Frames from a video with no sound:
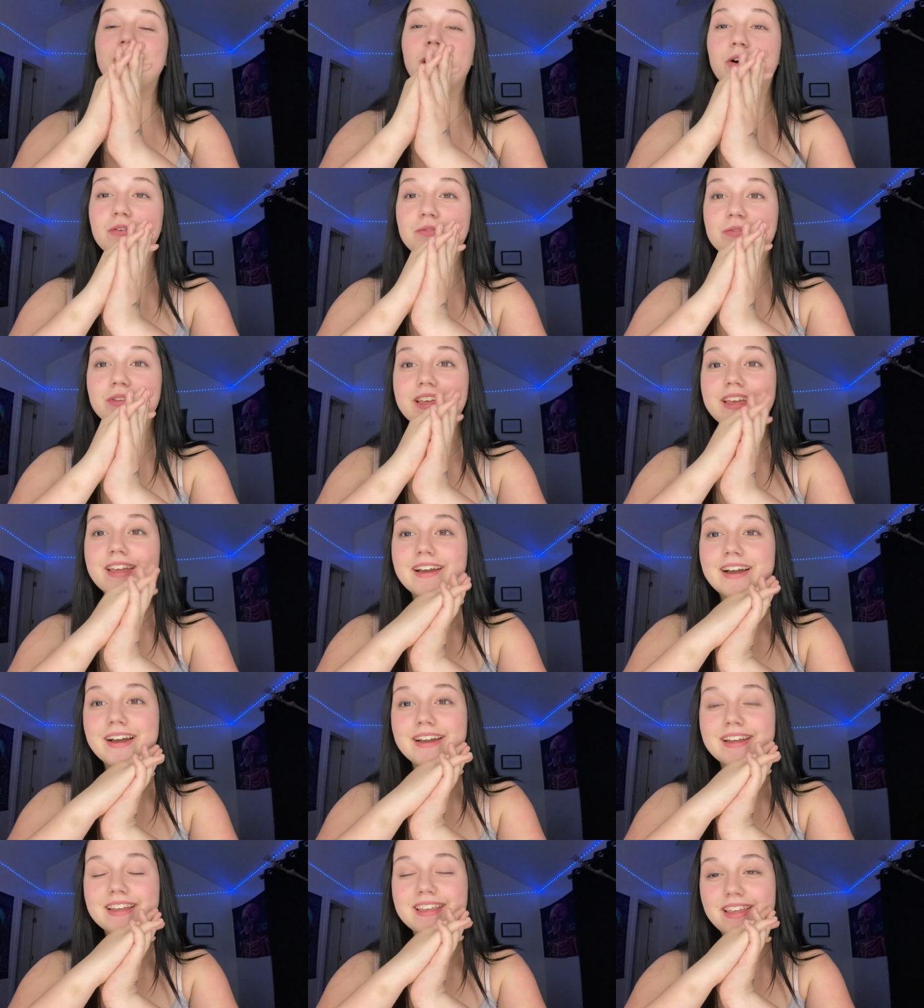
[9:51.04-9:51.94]
hopefully
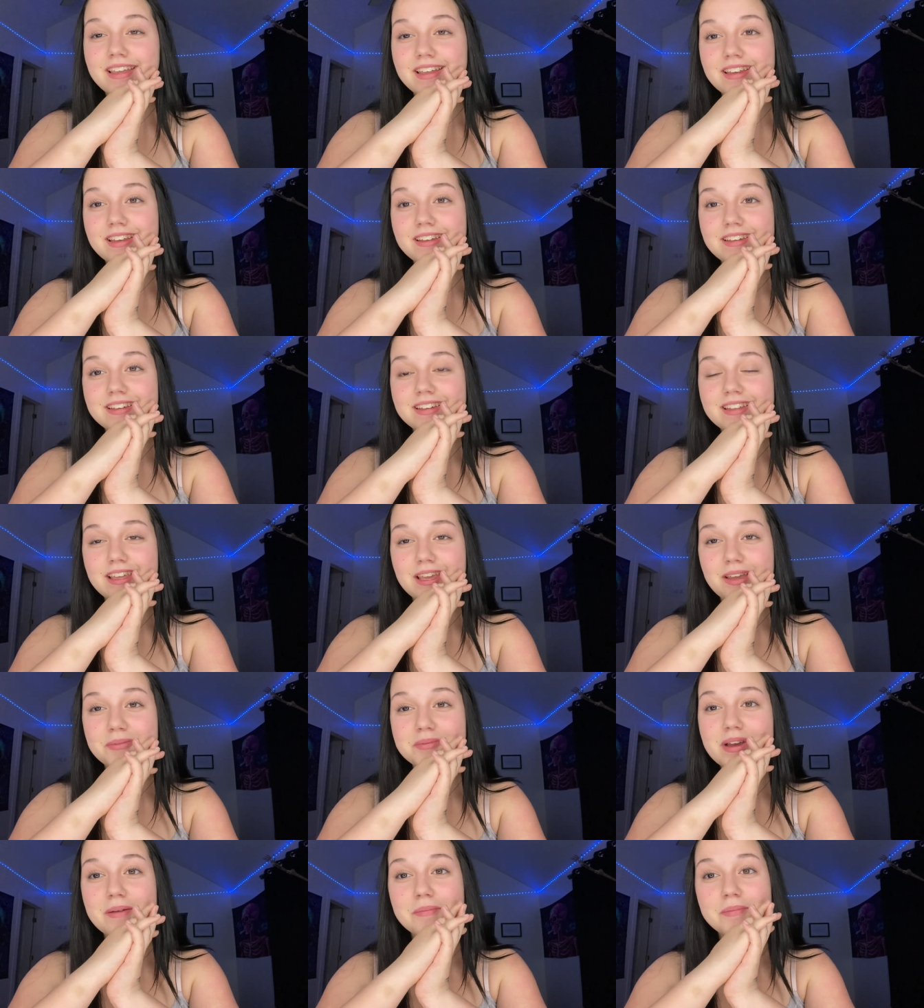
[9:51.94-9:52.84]
I can
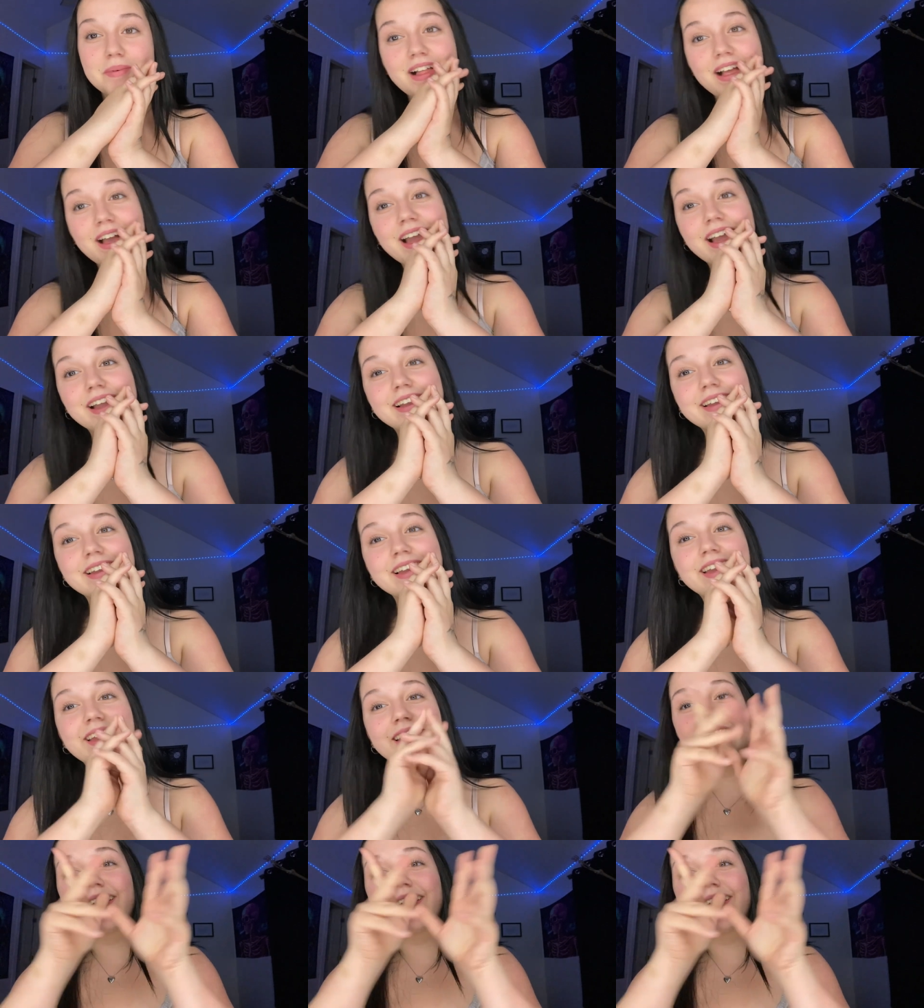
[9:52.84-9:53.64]
get my plaque and